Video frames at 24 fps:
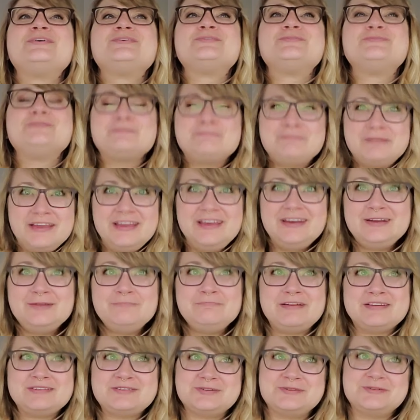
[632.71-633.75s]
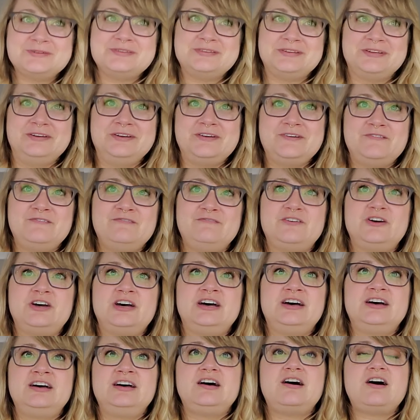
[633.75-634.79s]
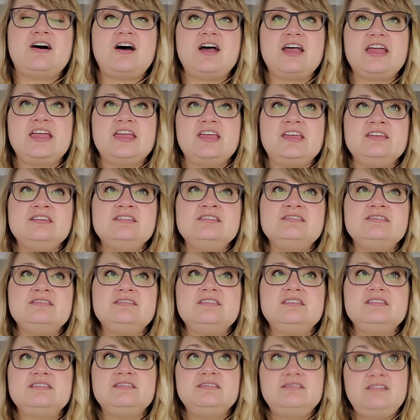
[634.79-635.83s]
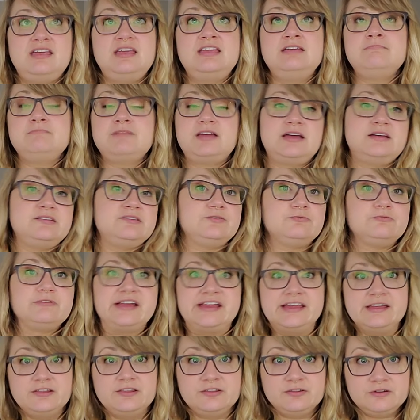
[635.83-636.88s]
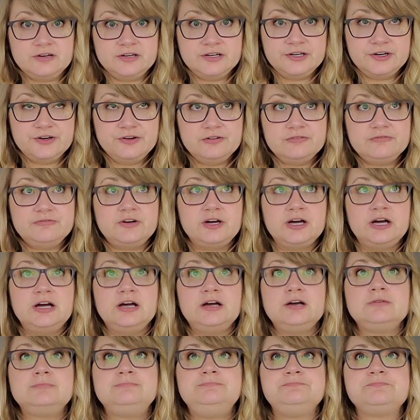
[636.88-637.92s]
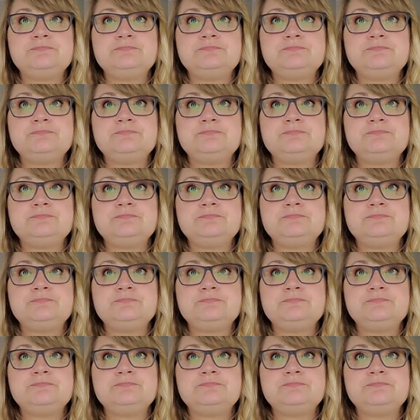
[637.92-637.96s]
Repeated measures ANOVA is the same as a regular ANOVA,